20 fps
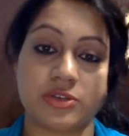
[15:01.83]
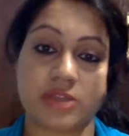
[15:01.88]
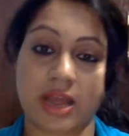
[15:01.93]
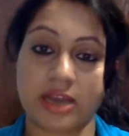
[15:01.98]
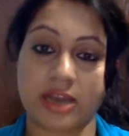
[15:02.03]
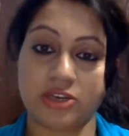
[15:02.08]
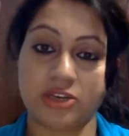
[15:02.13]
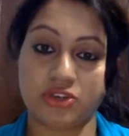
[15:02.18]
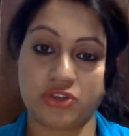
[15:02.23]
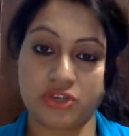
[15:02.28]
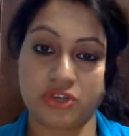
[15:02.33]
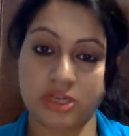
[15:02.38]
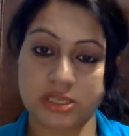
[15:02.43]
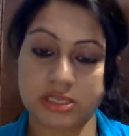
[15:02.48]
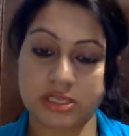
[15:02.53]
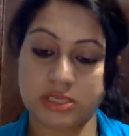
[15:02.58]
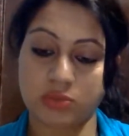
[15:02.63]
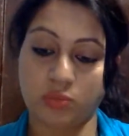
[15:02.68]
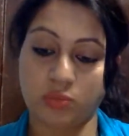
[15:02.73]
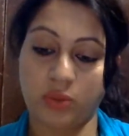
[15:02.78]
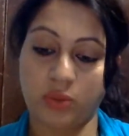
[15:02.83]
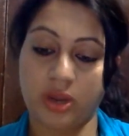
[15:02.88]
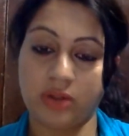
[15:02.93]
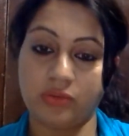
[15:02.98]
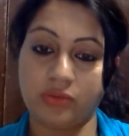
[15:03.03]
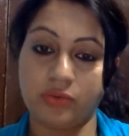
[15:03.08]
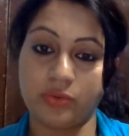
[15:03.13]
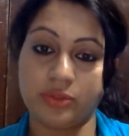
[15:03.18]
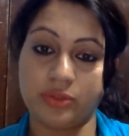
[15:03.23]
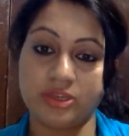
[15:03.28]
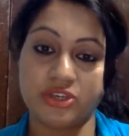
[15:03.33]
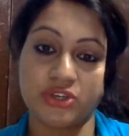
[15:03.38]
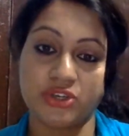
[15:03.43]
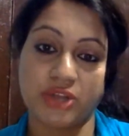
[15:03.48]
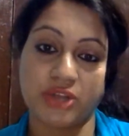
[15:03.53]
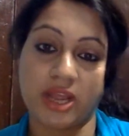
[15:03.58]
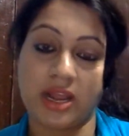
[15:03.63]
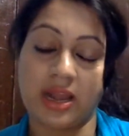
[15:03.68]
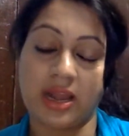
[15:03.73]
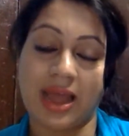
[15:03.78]
and just went through the
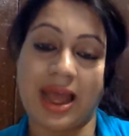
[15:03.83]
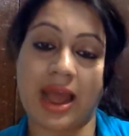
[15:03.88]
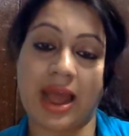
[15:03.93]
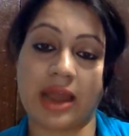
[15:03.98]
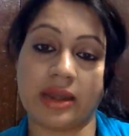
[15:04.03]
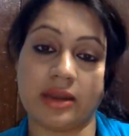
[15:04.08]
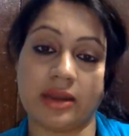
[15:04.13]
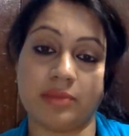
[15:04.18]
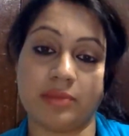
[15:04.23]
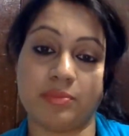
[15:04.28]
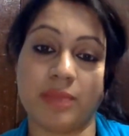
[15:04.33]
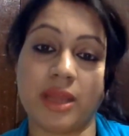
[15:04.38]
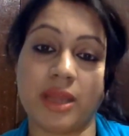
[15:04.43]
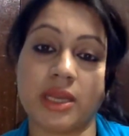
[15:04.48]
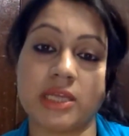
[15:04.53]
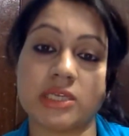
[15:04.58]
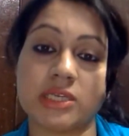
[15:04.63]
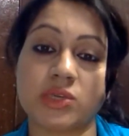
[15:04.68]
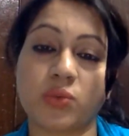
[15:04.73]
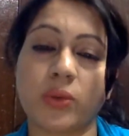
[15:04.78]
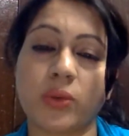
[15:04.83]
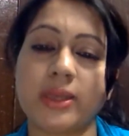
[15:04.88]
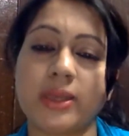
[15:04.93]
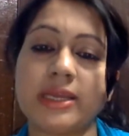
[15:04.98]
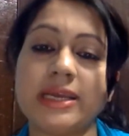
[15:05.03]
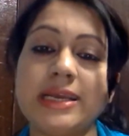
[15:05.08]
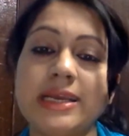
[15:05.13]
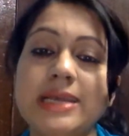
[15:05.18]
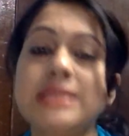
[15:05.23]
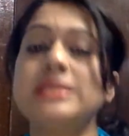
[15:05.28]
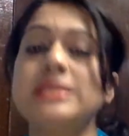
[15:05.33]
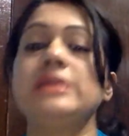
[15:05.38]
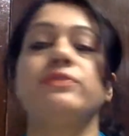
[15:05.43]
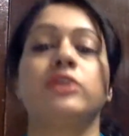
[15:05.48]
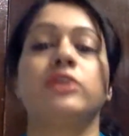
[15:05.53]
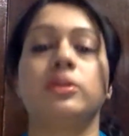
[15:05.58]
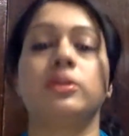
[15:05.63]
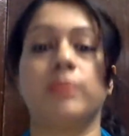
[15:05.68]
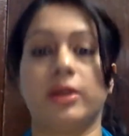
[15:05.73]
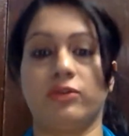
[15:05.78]
shell and made it quite easy
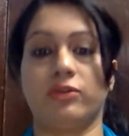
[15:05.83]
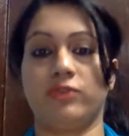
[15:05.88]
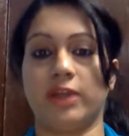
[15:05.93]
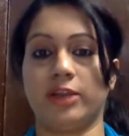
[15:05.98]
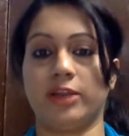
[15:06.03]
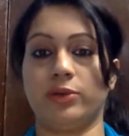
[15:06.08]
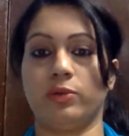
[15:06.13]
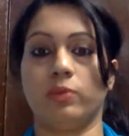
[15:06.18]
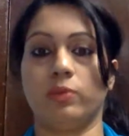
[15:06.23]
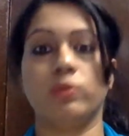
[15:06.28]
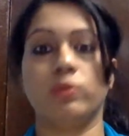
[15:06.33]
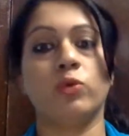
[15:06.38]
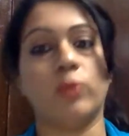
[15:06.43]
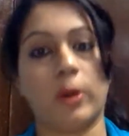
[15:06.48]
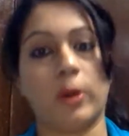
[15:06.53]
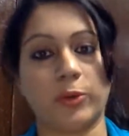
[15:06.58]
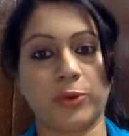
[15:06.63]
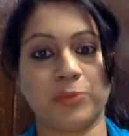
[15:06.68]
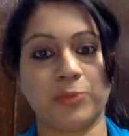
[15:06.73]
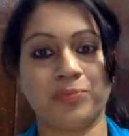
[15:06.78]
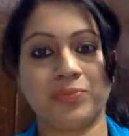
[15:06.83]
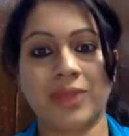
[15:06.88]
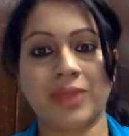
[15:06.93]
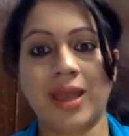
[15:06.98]
for the butterfly to move out.